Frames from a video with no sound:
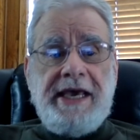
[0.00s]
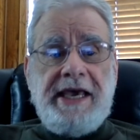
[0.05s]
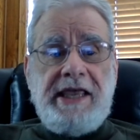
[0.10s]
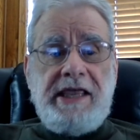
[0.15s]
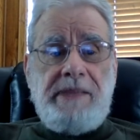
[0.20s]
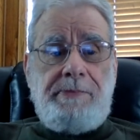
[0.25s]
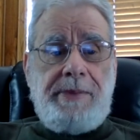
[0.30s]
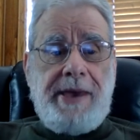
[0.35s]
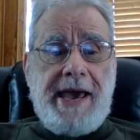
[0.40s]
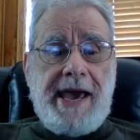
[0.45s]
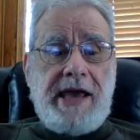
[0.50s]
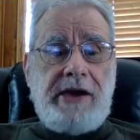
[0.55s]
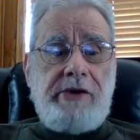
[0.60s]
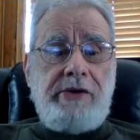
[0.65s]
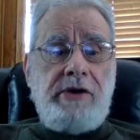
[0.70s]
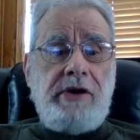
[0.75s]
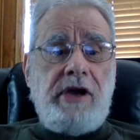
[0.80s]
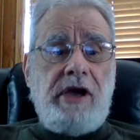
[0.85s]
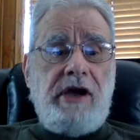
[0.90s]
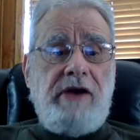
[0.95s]
the
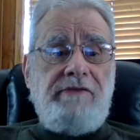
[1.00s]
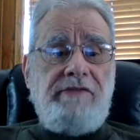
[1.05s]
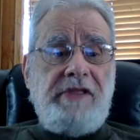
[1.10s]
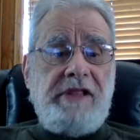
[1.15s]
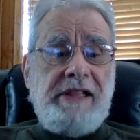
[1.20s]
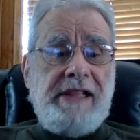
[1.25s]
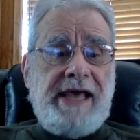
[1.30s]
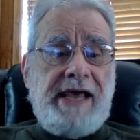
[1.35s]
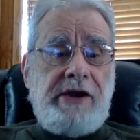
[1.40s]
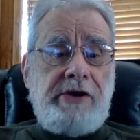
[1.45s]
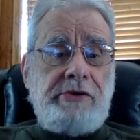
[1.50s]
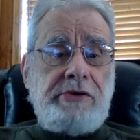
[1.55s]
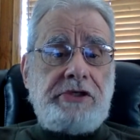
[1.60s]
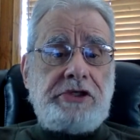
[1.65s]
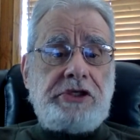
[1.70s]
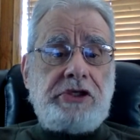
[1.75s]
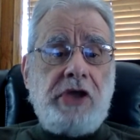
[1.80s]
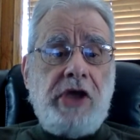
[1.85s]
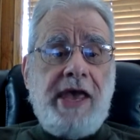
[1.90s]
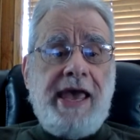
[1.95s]
pattern of the letters